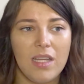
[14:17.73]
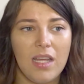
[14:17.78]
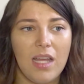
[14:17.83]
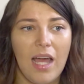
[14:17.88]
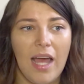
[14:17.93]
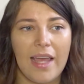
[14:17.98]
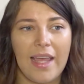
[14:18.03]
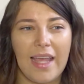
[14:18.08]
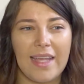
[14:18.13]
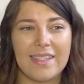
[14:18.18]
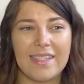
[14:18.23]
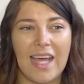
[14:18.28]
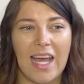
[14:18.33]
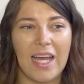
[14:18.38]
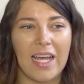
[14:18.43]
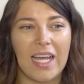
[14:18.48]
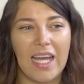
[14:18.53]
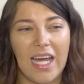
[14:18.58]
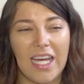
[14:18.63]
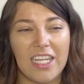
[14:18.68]
I guess
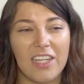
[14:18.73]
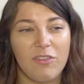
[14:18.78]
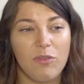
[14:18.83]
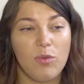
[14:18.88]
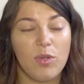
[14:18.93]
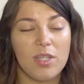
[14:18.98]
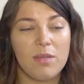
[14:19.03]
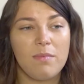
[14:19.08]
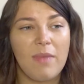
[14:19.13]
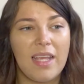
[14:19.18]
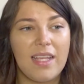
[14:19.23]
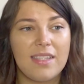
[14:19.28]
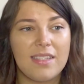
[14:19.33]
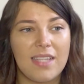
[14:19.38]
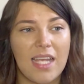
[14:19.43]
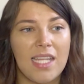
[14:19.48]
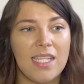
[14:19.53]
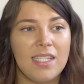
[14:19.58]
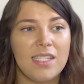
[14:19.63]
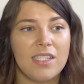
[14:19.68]
that kind of would make
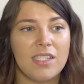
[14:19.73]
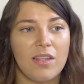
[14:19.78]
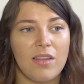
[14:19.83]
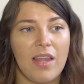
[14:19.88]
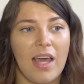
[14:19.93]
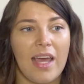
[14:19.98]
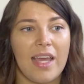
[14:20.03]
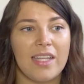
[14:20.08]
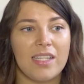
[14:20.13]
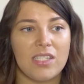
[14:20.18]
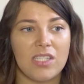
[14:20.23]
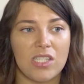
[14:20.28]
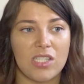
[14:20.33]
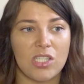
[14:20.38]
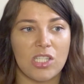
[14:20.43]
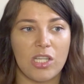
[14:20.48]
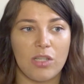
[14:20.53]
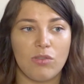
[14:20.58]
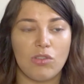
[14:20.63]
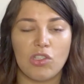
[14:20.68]
sense, so that it
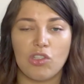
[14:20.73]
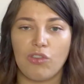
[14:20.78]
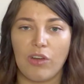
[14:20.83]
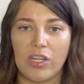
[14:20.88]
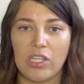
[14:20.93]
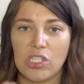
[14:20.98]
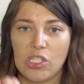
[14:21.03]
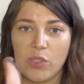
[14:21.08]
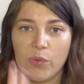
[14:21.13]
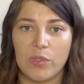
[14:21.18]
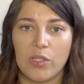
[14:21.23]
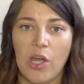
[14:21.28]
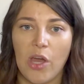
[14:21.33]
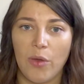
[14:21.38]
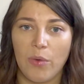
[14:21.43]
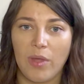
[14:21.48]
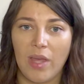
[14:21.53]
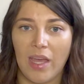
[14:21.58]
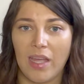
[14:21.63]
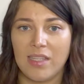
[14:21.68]
just goes straight to an
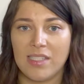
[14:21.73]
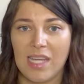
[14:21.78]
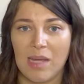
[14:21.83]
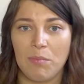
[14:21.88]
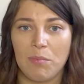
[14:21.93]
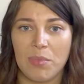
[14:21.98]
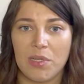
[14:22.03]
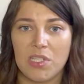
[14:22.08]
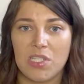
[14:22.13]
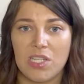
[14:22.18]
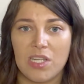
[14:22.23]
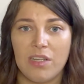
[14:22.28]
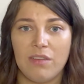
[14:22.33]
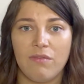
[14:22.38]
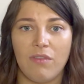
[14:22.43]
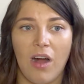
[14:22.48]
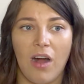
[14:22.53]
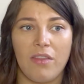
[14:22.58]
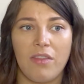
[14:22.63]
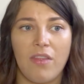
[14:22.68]
okay temperature
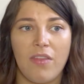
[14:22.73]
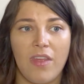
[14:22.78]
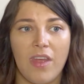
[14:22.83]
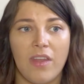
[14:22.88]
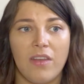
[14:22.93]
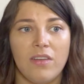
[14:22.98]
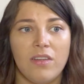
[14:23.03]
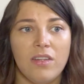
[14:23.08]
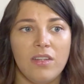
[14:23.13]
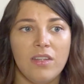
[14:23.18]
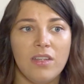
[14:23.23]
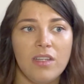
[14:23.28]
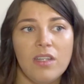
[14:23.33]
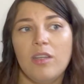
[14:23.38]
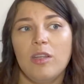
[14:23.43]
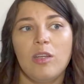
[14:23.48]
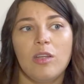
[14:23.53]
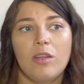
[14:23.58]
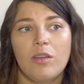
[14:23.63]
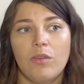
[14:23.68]
rather than
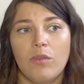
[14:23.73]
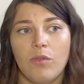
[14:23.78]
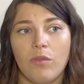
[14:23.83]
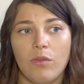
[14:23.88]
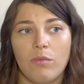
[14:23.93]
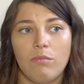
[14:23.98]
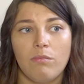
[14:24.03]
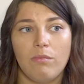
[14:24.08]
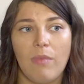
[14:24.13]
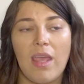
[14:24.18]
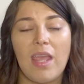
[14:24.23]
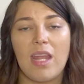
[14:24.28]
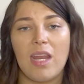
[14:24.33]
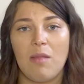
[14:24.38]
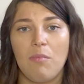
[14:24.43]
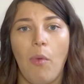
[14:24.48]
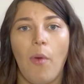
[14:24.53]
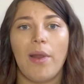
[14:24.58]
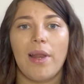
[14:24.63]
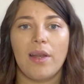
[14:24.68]
making
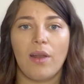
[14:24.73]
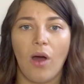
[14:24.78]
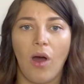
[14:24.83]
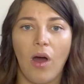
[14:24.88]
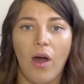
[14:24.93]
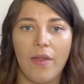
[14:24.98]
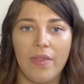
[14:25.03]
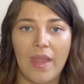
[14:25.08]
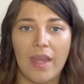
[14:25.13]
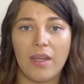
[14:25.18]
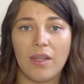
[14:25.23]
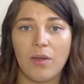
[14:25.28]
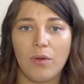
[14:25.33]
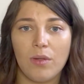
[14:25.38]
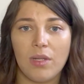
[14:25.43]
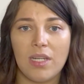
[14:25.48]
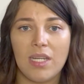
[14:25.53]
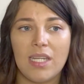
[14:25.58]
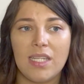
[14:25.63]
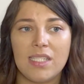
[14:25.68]
it boiling hot and then
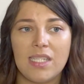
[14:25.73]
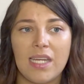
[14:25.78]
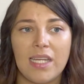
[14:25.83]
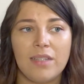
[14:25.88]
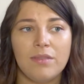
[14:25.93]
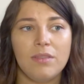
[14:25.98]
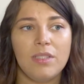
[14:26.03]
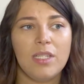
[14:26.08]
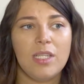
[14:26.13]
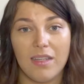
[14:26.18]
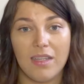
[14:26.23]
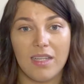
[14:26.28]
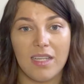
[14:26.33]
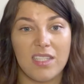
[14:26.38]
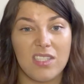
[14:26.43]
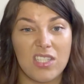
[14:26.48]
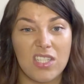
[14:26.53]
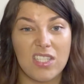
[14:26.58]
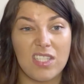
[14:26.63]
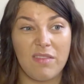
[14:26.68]
cooling it down.
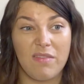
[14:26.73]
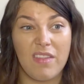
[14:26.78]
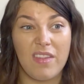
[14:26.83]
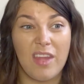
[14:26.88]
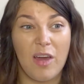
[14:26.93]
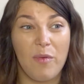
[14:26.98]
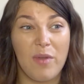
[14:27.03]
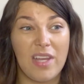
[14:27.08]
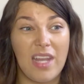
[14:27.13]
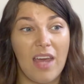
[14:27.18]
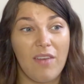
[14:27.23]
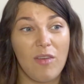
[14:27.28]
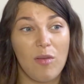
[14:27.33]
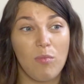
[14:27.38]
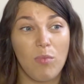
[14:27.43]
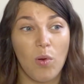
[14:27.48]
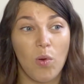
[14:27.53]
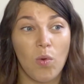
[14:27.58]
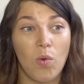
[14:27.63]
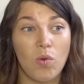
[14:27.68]
It's just something that we never
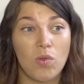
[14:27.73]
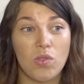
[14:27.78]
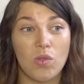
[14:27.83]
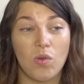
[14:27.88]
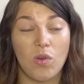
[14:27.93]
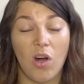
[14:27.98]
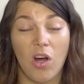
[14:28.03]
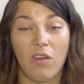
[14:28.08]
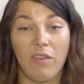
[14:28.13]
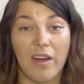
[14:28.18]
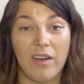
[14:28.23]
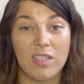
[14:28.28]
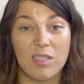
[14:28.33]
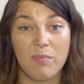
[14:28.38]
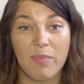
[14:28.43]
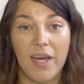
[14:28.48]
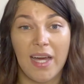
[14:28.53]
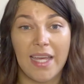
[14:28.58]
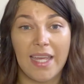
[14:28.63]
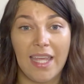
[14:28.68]
bought or got around to
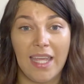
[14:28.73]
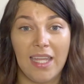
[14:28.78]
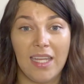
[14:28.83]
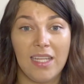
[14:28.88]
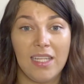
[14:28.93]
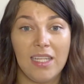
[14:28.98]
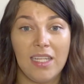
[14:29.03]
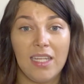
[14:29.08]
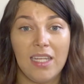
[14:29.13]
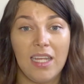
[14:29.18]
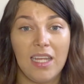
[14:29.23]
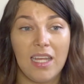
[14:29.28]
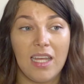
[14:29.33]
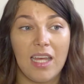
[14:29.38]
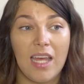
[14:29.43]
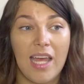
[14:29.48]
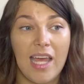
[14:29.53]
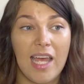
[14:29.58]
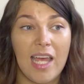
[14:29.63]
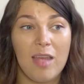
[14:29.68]
buying.
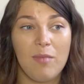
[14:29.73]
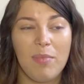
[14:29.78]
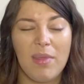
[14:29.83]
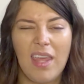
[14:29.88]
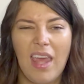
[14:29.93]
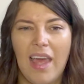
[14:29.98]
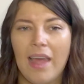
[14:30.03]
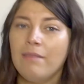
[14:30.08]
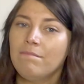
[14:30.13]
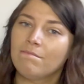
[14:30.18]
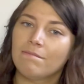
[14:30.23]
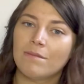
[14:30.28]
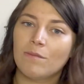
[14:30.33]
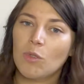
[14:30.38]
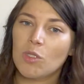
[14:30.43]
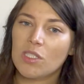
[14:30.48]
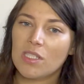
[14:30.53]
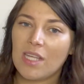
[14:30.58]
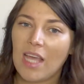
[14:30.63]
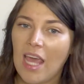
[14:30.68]
But yeah,
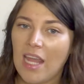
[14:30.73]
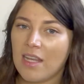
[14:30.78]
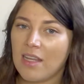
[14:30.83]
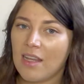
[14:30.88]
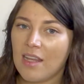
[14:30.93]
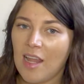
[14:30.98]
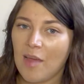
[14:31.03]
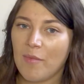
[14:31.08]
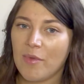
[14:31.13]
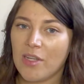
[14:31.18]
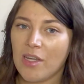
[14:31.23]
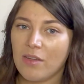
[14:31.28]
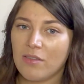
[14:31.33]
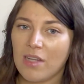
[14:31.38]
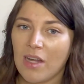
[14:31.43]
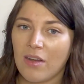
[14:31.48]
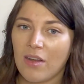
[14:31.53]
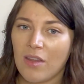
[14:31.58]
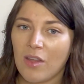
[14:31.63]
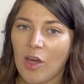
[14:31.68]
once again, let me know
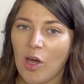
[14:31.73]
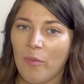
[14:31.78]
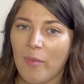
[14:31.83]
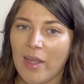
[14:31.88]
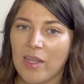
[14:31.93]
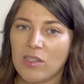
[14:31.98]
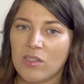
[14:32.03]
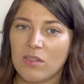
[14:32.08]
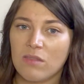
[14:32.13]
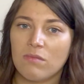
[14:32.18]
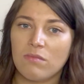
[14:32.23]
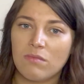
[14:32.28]
down in the comments.